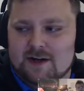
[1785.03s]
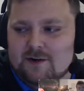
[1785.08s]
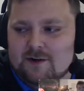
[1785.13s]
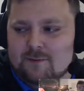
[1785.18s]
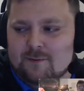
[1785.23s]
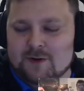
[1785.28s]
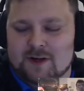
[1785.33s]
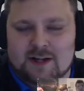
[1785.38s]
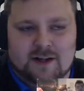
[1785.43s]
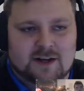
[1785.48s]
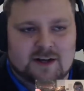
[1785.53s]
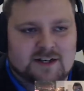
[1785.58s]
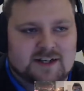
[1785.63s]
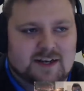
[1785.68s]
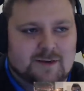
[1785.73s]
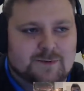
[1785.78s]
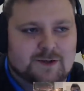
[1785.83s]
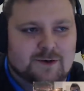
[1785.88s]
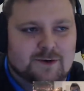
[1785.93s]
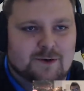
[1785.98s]
Really looked
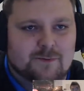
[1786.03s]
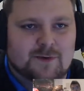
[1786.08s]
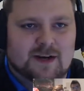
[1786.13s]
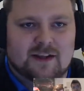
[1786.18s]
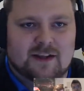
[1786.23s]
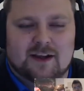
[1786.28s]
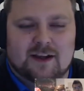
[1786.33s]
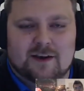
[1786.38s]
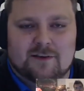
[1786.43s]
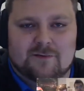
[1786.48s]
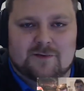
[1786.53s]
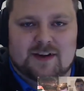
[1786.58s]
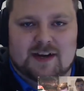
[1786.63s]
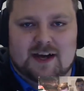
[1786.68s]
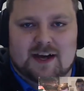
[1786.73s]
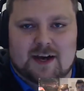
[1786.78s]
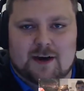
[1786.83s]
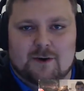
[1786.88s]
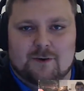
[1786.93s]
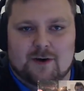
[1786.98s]
up to him. I loved
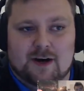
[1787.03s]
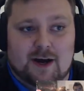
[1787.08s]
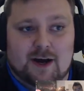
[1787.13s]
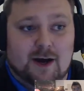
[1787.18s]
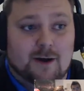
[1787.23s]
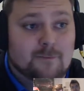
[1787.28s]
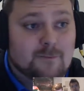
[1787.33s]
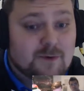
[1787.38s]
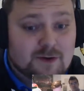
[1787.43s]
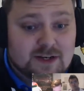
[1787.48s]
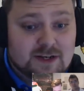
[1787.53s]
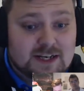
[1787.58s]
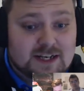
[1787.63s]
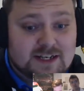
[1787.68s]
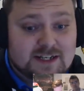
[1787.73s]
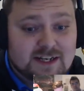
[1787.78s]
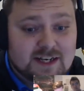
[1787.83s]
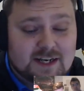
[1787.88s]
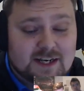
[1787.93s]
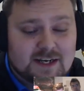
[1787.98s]
how humble he
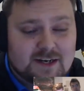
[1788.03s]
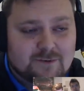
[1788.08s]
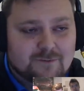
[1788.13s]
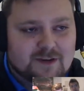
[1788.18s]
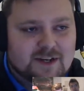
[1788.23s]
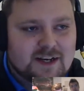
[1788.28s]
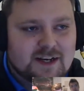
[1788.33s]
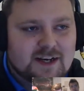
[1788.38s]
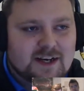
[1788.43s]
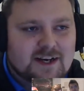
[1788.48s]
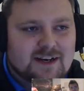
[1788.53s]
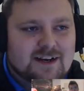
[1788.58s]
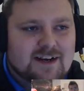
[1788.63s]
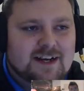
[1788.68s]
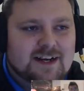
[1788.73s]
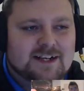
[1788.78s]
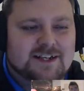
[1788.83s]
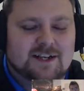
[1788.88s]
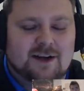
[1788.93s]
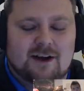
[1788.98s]
seemed.
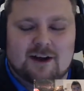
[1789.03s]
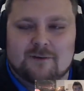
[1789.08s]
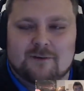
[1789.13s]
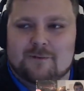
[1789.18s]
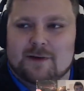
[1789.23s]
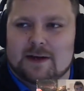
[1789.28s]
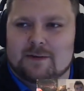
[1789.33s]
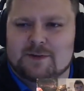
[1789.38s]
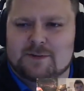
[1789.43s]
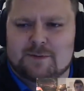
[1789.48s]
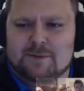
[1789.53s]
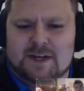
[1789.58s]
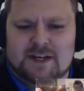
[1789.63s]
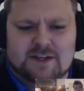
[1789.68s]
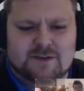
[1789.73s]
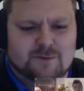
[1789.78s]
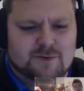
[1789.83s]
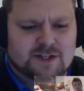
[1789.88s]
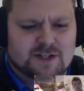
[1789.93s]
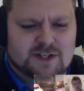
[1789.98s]
his Hall of Fame
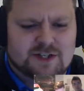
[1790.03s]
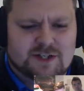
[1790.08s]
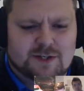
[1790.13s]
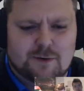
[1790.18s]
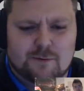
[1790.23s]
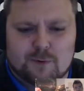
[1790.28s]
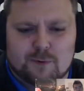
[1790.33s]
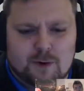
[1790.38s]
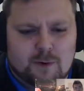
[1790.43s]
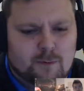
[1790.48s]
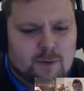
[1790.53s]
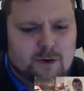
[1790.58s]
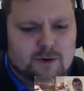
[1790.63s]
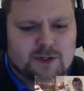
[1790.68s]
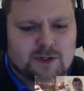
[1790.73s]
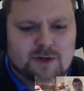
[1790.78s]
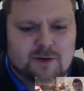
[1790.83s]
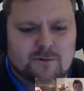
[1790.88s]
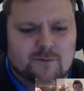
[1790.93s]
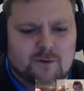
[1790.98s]
speech was super
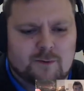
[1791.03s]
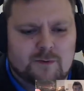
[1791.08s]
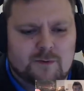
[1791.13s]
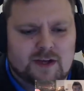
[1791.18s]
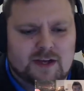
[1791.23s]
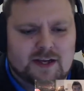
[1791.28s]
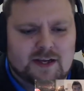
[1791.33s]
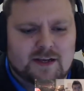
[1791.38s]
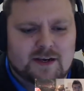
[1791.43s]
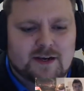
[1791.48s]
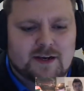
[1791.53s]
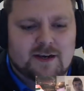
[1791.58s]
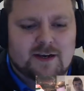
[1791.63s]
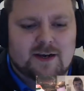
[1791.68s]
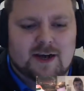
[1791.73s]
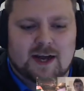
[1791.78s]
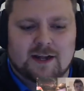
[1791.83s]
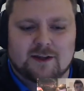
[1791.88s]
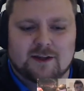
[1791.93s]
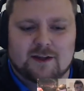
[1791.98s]
emotional for me.
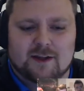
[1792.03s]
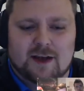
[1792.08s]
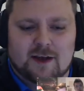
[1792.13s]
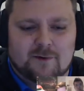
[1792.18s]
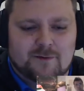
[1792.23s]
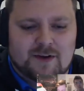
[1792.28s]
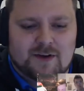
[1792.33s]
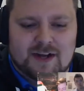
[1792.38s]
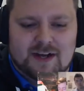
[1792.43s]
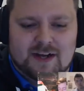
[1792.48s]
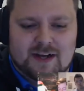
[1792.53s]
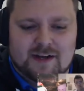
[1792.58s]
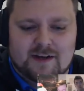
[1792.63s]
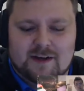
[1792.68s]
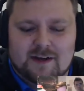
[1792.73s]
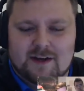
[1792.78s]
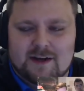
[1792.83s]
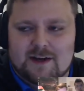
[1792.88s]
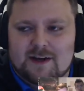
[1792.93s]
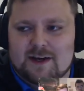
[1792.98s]
I loved it,
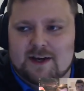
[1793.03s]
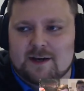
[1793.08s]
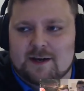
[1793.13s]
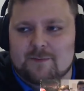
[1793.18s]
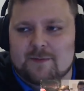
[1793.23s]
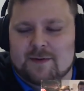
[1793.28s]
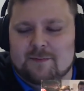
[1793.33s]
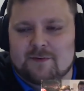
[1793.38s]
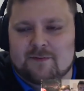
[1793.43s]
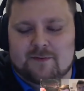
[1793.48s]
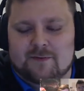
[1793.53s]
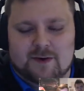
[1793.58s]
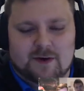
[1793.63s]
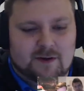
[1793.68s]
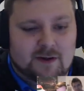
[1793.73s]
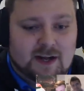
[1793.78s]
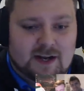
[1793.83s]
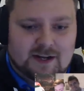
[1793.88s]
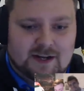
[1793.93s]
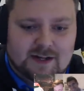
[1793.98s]
and it made me feel a
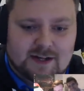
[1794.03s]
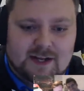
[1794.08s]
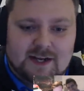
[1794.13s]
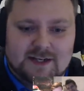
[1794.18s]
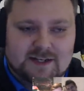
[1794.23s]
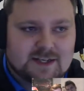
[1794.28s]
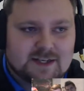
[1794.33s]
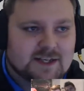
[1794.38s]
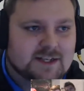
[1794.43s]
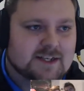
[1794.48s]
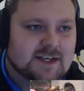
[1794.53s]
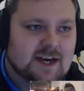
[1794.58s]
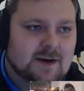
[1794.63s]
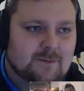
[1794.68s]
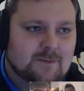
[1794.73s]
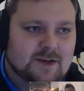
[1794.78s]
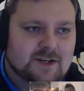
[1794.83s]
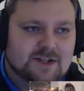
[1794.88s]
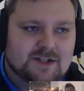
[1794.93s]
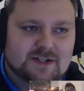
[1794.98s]
lot of things because of how
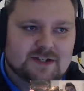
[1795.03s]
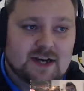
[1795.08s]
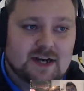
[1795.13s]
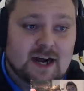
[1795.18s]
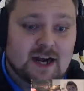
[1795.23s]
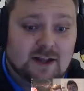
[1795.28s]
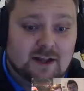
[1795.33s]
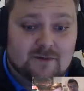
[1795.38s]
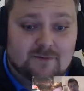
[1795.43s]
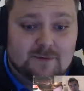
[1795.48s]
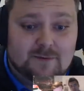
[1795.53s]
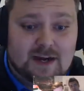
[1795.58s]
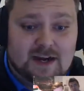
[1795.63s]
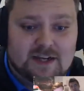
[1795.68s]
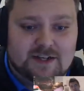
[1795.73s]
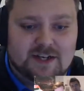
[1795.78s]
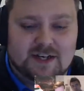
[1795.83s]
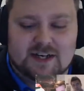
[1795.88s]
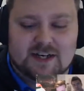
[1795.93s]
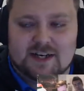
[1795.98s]
much I love
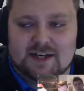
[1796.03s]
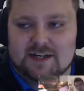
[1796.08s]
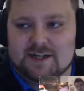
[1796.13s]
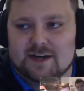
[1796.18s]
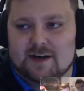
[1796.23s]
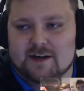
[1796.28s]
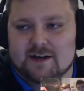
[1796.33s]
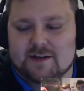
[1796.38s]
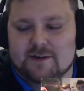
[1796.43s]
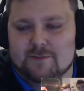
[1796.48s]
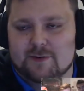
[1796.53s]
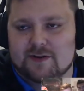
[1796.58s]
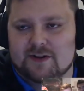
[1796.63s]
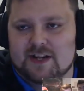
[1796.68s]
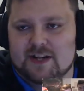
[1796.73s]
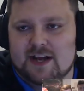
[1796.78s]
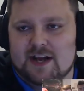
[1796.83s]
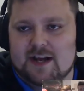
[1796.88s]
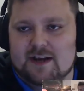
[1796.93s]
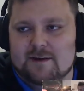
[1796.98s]
Magic, and he talked about
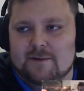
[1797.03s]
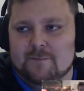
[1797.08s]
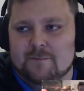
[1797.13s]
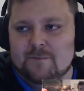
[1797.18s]
that.